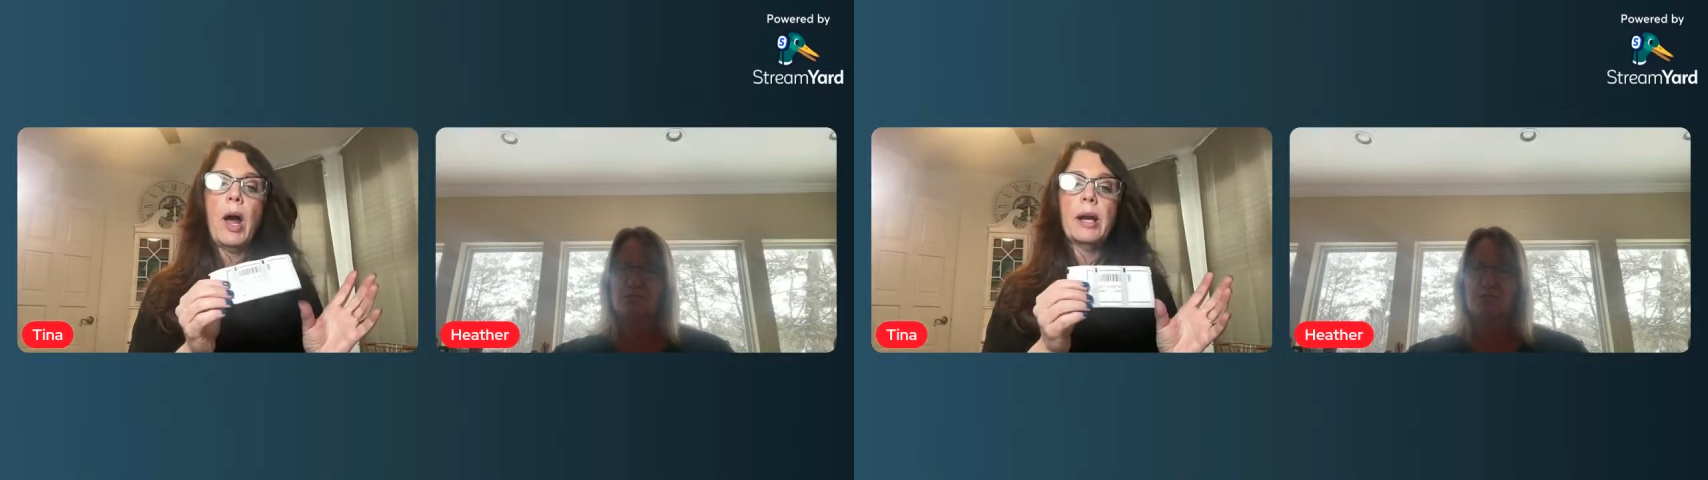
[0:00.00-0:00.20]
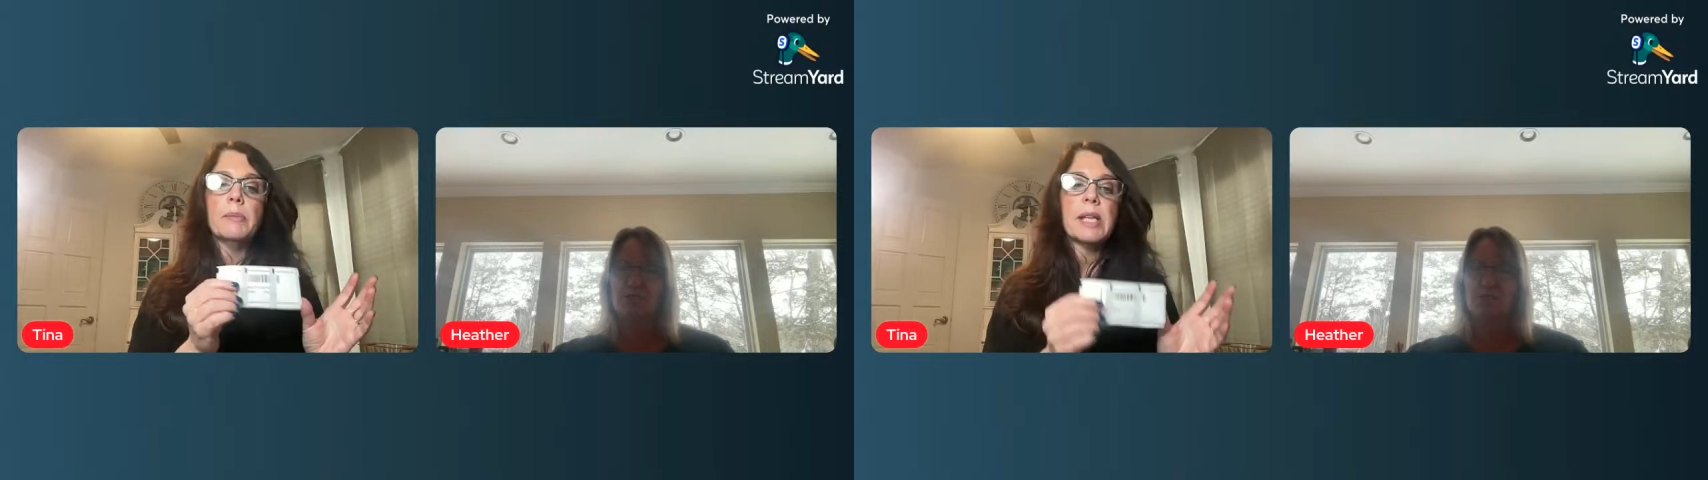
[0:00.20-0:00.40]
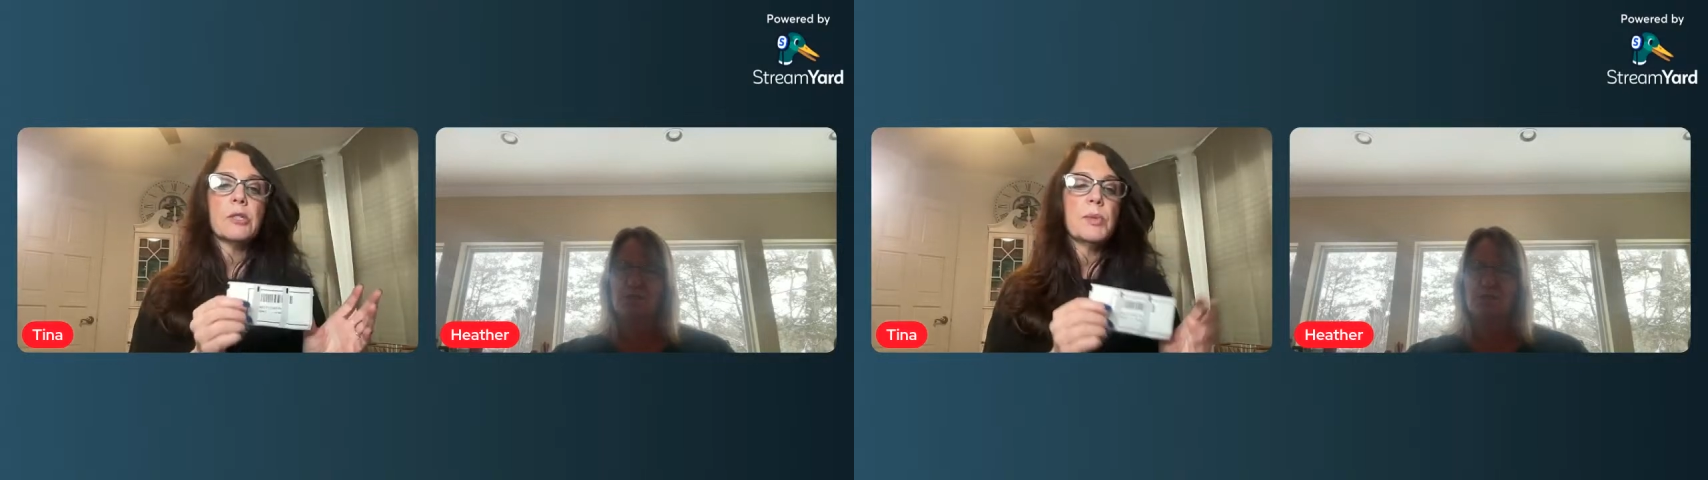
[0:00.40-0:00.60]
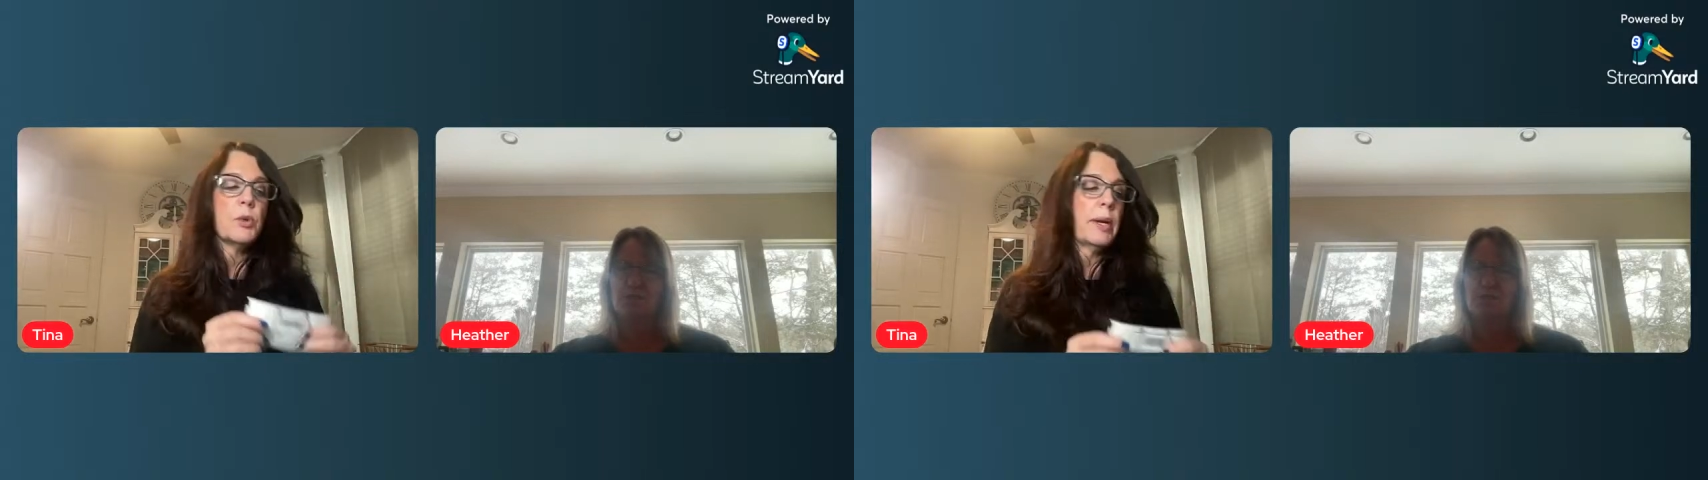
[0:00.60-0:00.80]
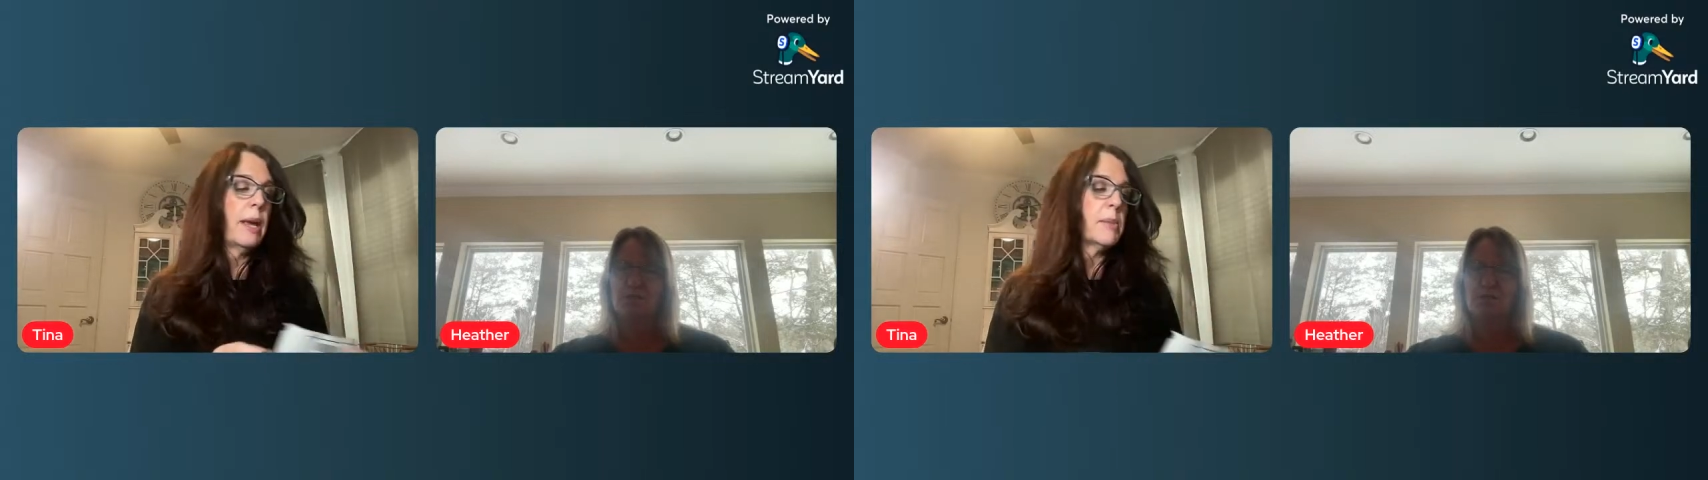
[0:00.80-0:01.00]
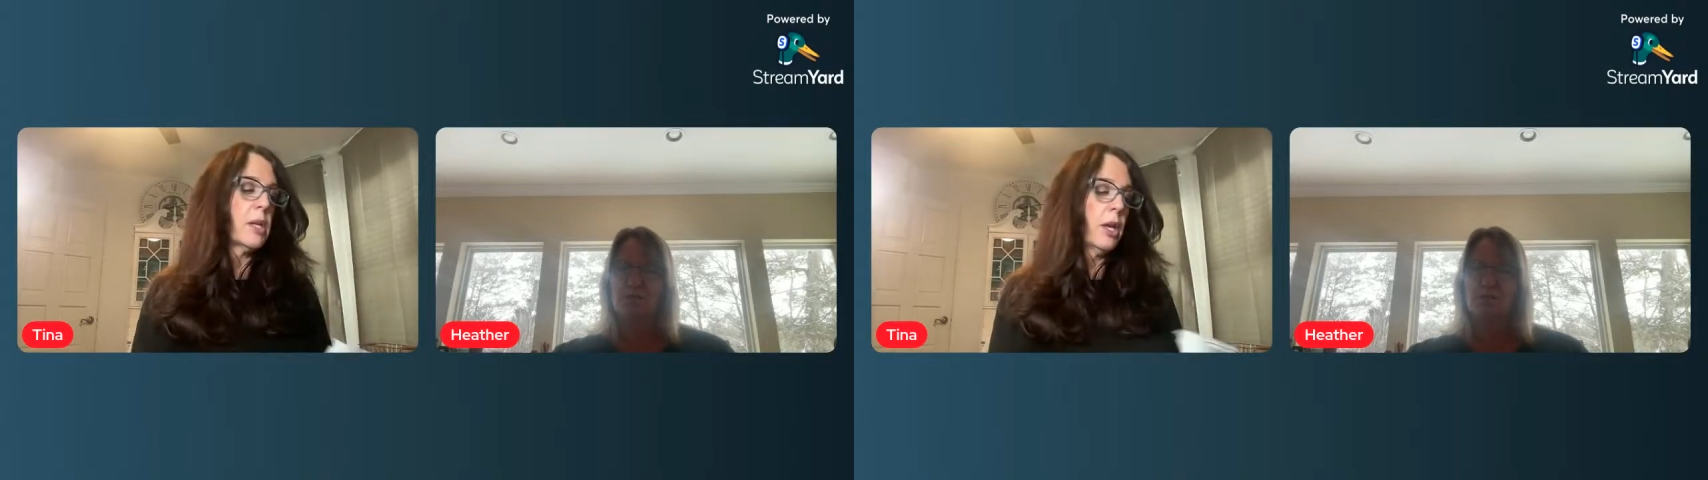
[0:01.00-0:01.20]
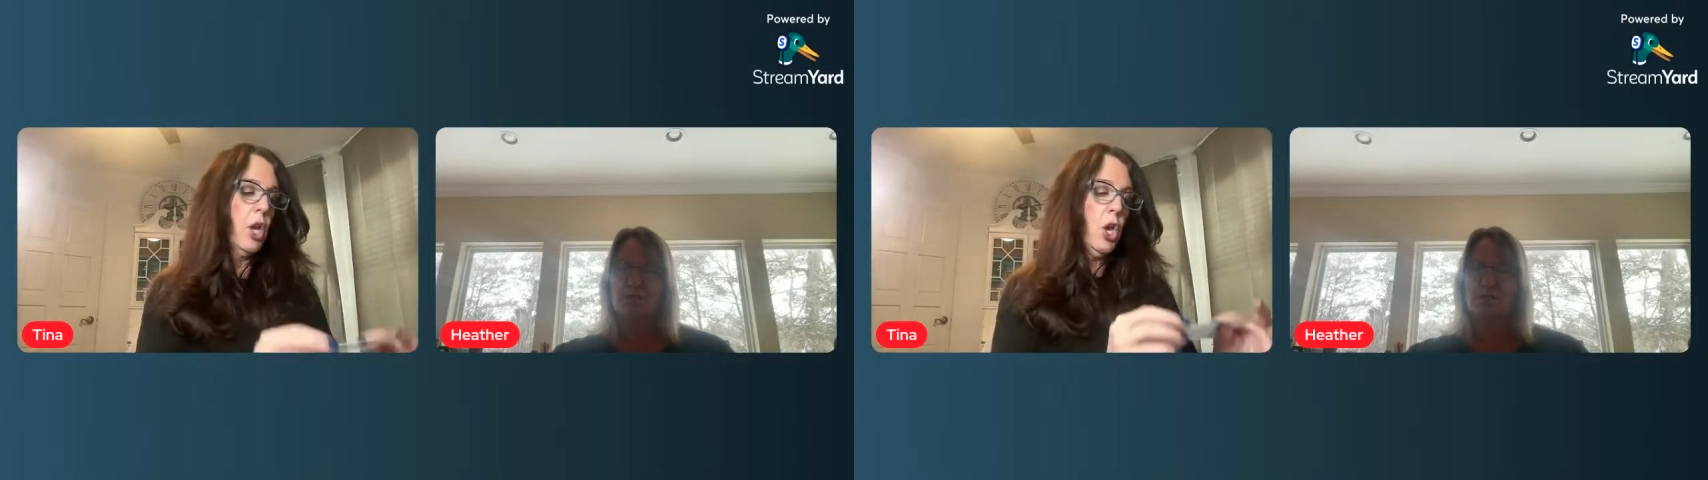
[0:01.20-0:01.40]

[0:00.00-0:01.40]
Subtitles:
items as we do on Amazon.